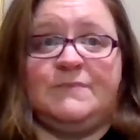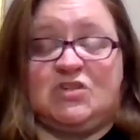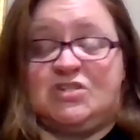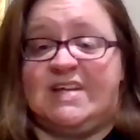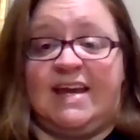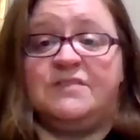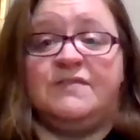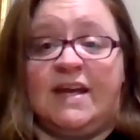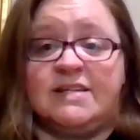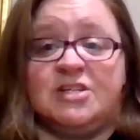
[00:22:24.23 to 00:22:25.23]
just take
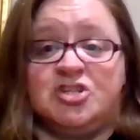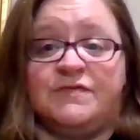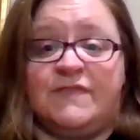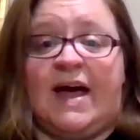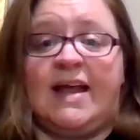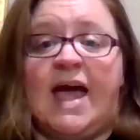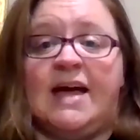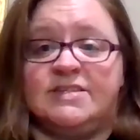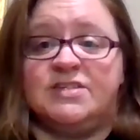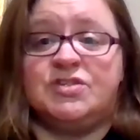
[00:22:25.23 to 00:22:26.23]
advantage of that
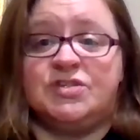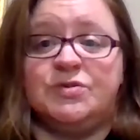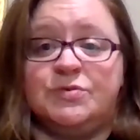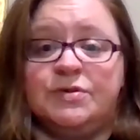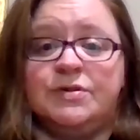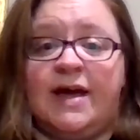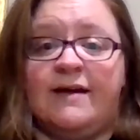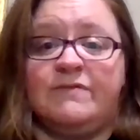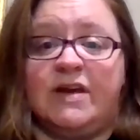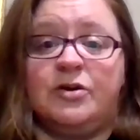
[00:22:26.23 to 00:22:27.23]
as a student
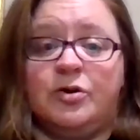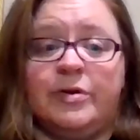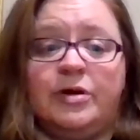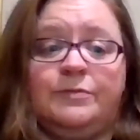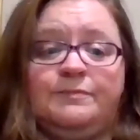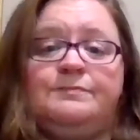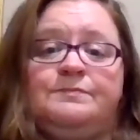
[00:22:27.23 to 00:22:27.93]
at Vanderbilt.